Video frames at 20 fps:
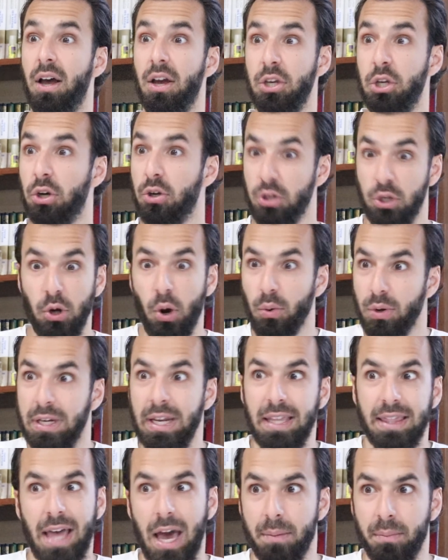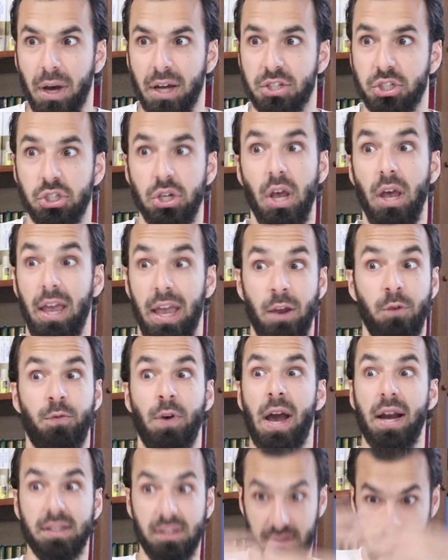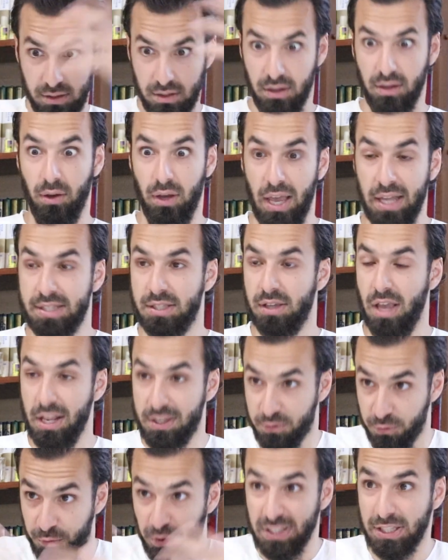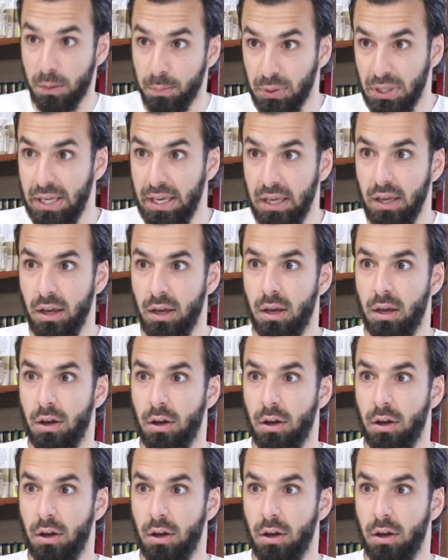You don't need that much. In fact, it's visibly,